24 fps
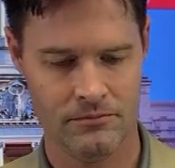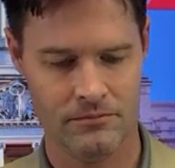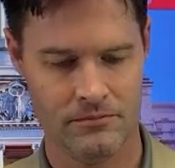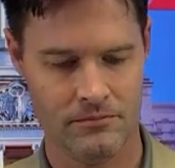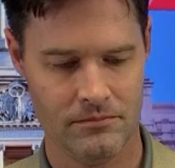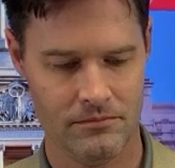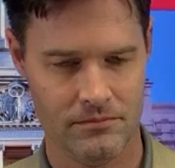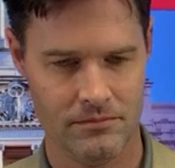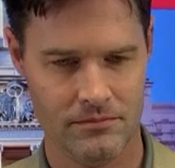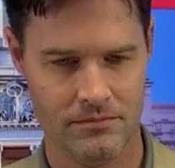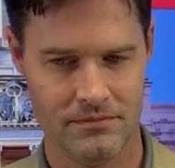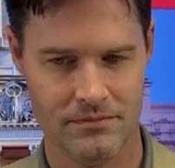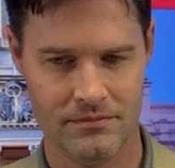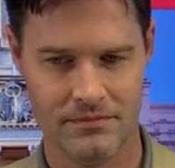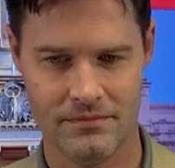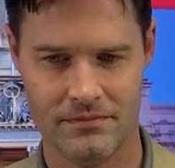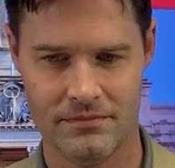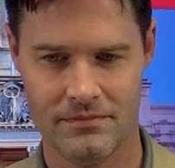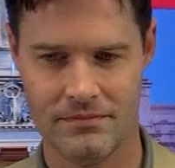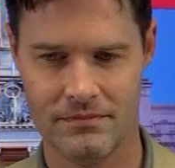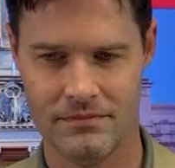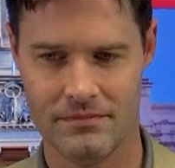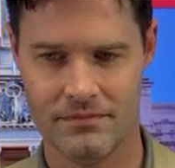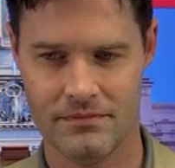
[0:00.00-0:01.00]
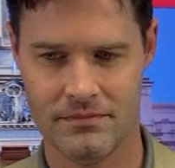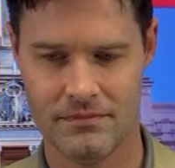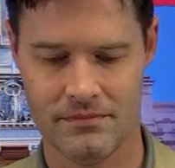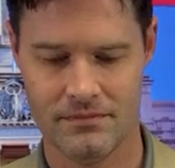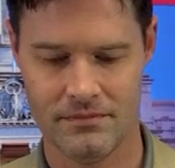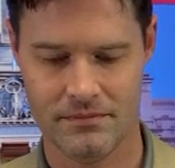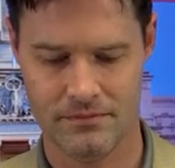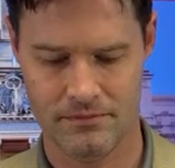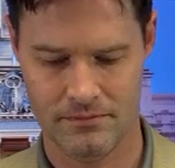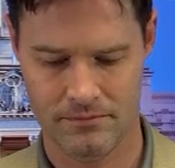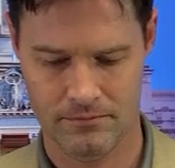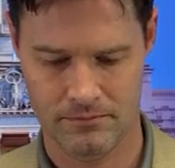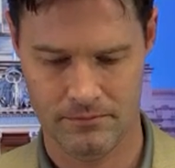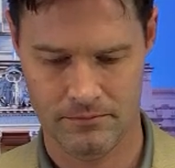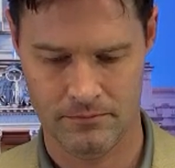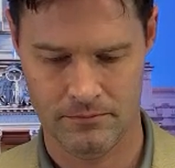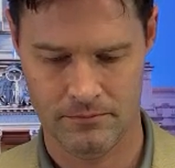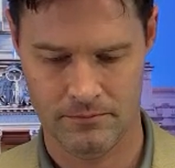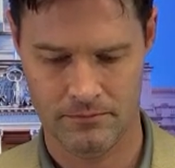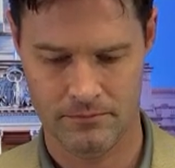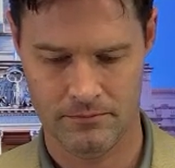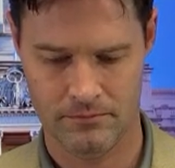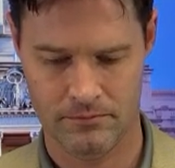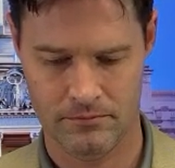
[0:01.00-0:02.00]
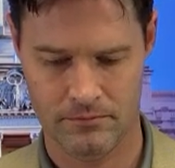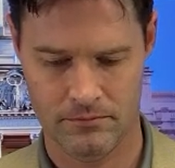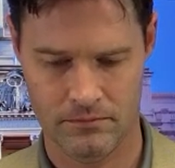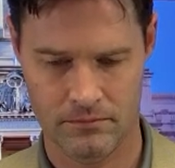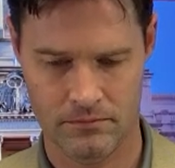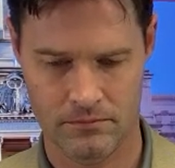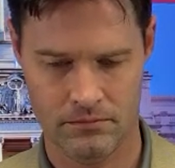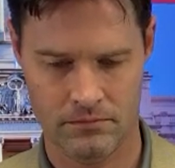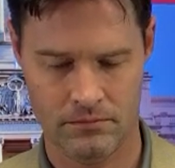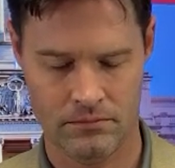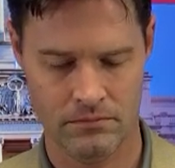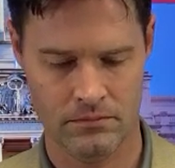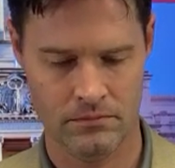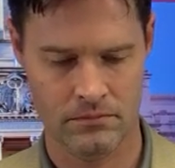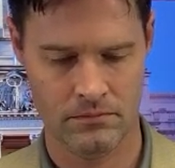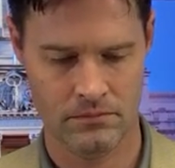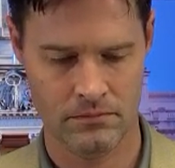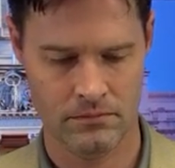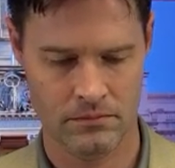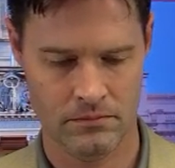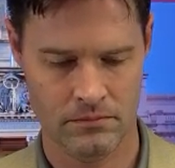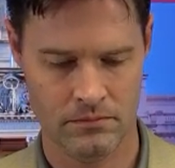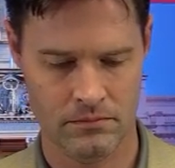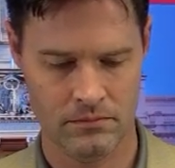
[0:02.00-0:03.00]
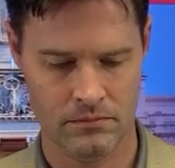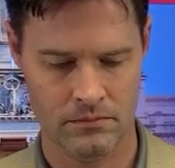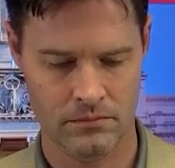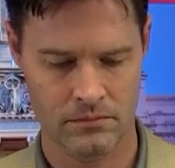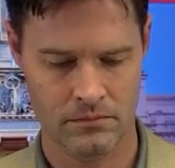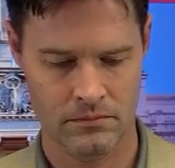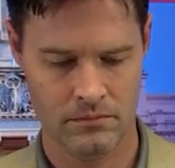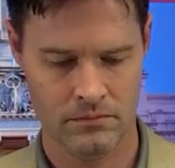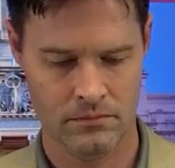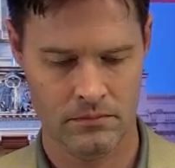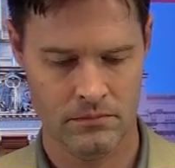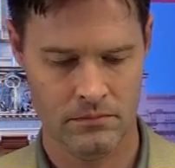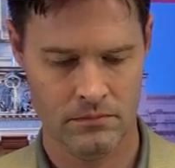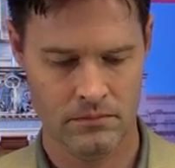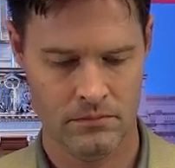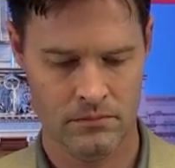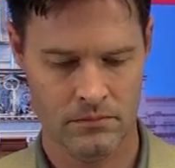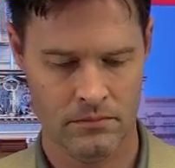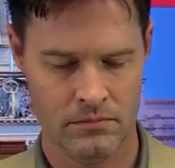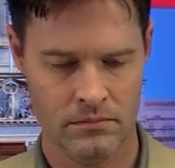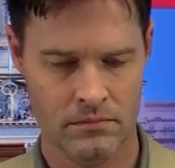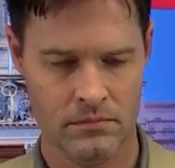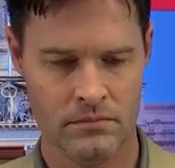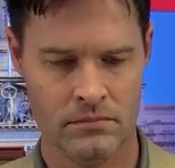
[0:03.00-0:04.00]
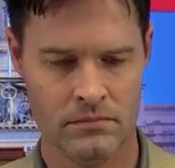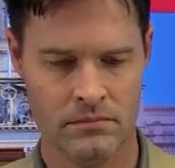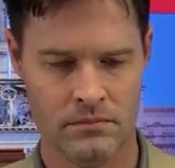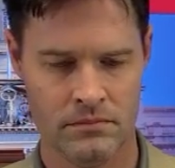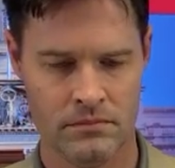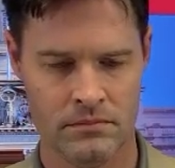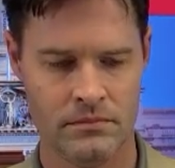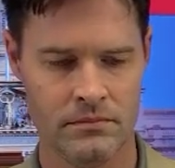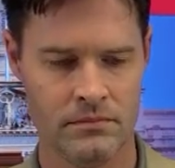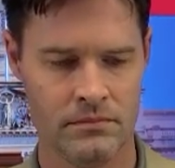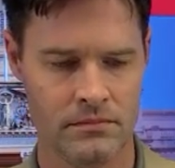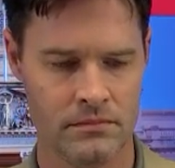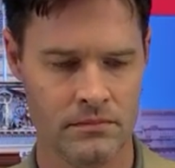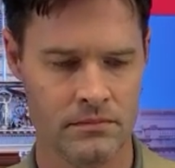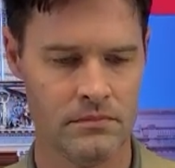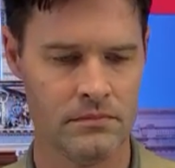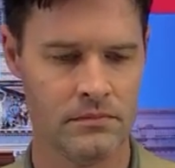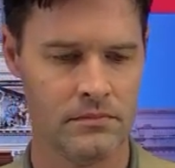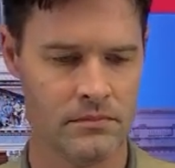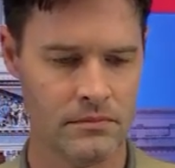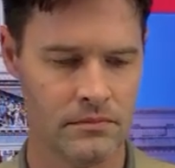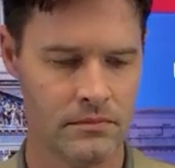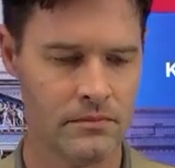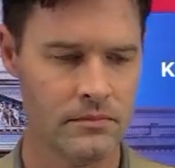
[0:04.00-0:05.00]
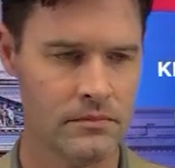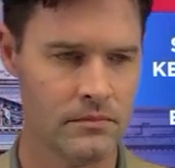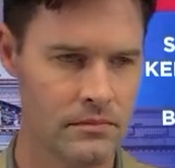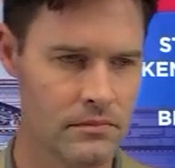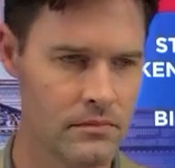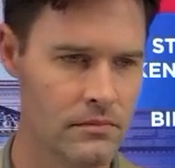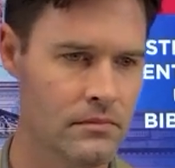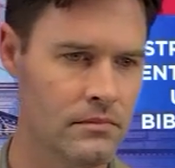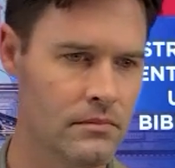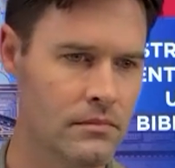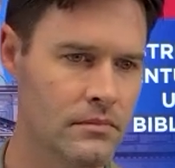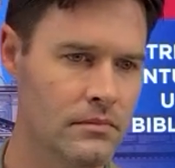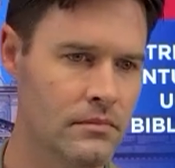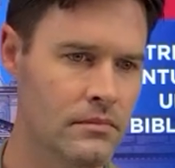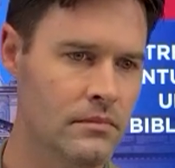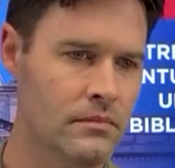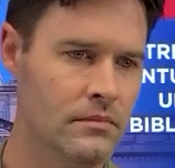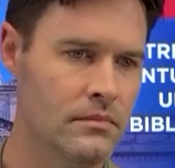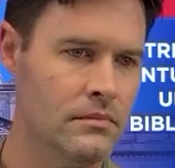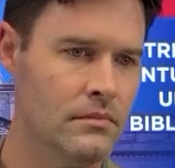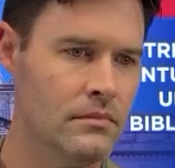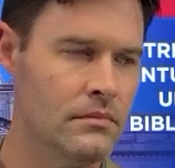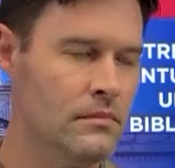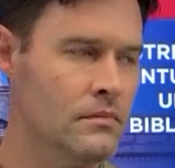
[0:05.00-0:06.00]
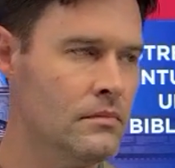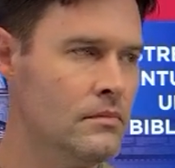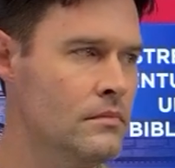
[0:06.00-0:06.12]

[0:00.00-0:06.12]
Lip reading: This person isn't speaking.